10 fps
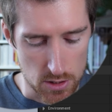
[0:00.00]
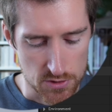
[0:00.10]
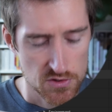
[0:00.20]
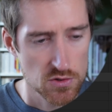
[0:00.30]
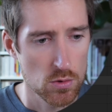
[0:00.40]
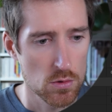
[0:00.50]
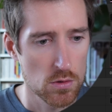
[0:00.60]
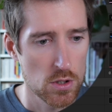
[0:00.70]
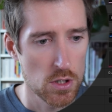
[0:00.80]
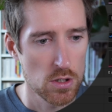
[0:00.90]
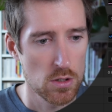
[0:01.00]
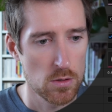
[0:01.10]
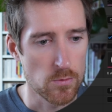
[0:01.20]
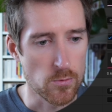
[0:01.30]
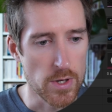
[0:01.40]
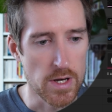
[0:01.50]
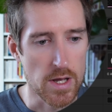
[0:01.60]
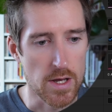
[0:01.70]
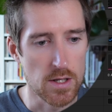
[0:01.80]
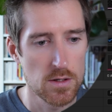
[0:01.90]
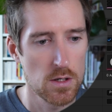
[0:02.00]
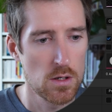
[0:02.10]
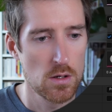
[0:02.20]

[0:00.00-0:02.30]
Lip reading: sword right hand.